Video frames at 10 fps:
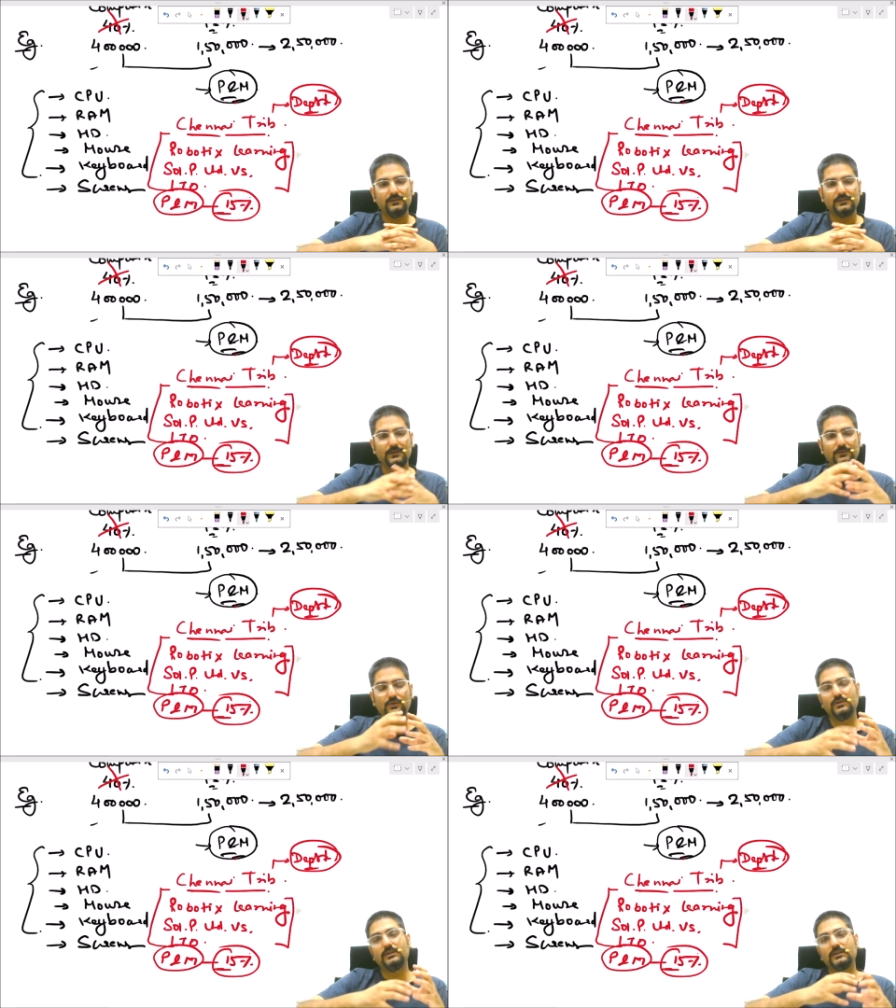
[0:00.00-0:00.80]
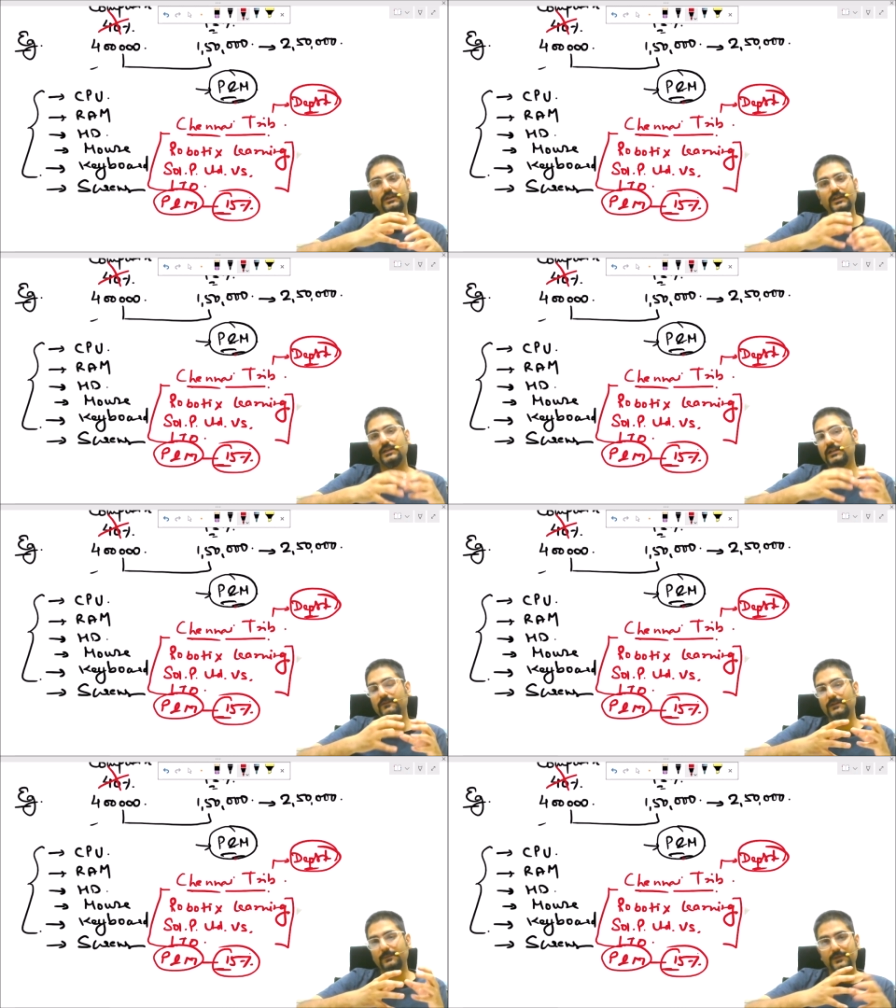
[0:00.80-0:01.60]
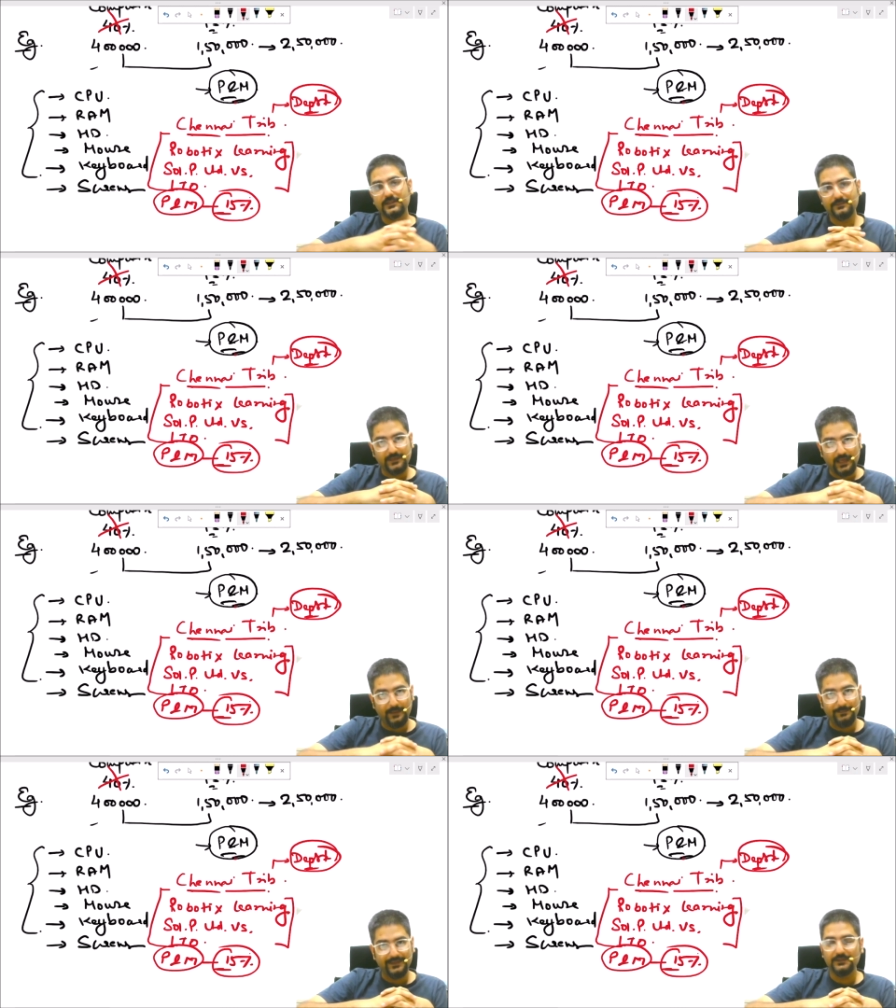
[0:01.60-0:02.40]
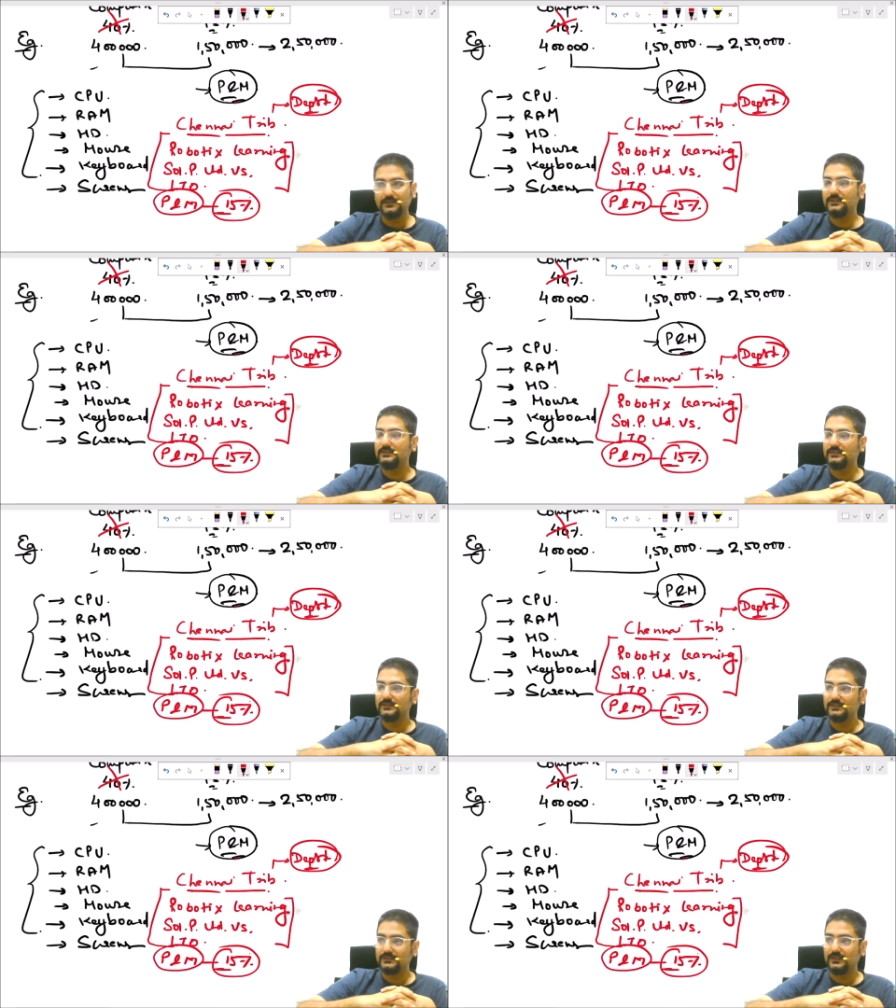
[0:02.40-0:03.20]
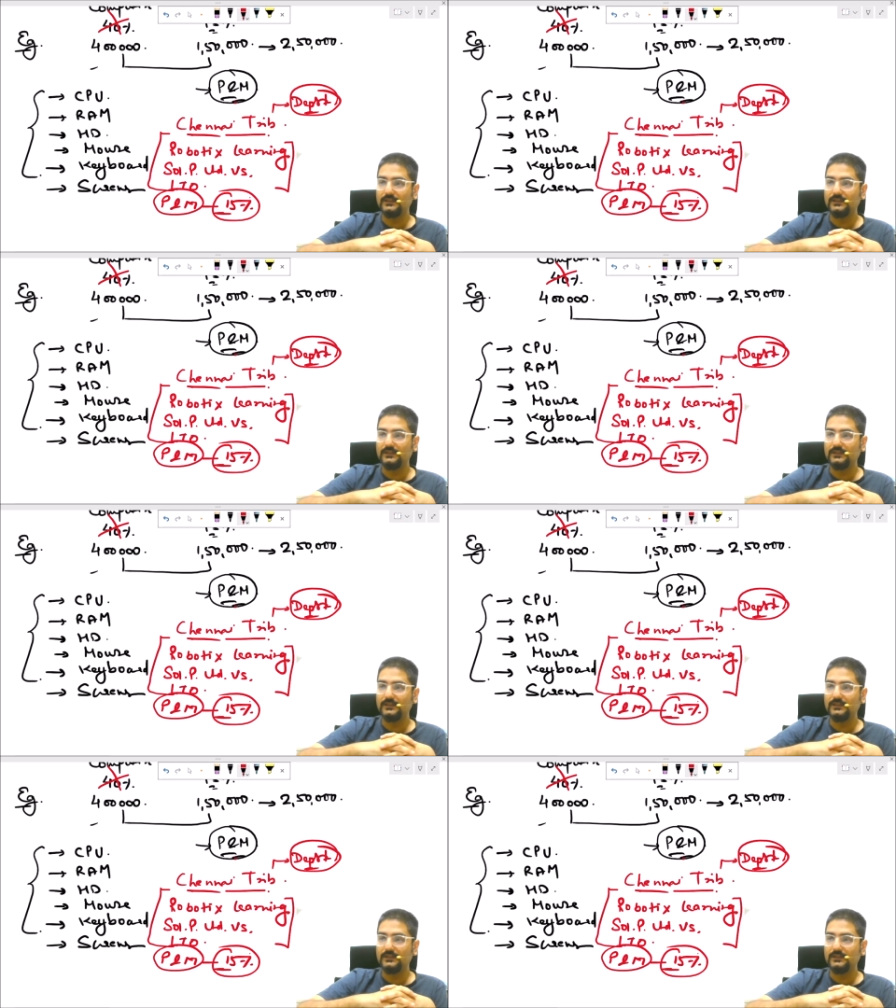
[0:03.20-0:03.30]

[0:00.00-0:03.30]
some good legal developments may happen in this